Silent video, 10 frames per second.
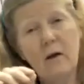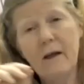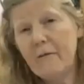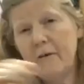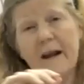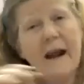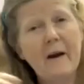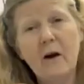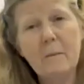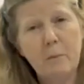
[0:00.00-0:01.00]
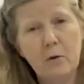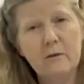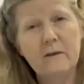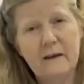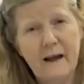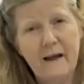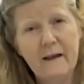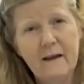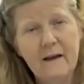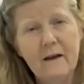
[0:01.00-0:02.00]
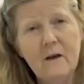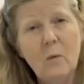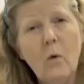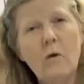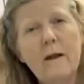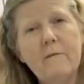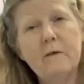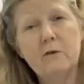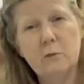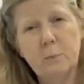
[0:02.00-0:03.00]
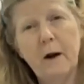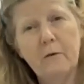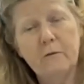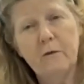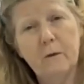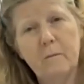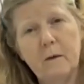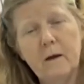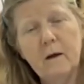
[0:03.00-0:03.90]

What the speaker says: every hair I pulled today won't even sprout from